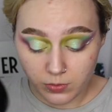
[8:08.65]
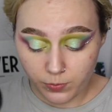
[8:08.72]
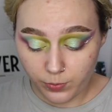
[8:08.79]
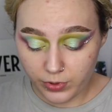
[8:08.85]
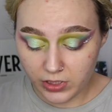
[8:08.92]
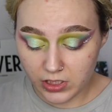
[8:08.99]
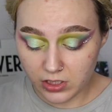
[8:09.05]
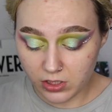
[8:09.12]

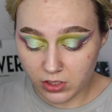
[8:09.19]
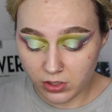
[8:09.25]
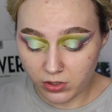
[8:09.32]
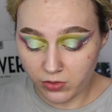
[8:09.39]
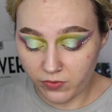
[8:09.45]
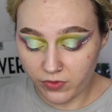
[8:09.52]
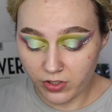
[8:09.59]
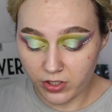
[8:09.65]
bit
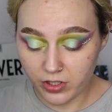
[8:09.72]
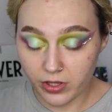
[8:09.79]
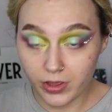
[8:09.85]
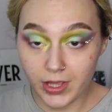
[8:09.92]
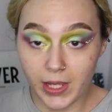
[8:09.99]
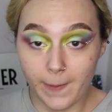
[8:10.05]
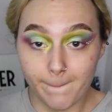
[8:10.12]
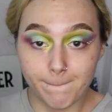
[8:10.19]
of
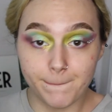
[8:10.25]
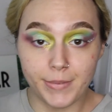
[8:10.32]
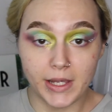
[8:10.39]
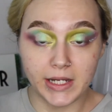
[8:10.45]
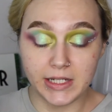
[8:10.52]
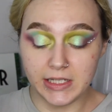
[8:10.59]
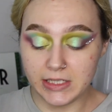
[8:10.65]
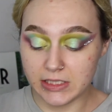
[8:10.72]
that
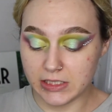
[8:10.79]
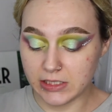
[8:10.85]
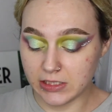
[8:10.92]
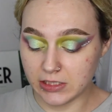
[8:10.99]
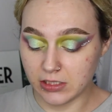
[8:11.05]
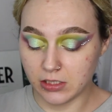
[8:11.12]
base.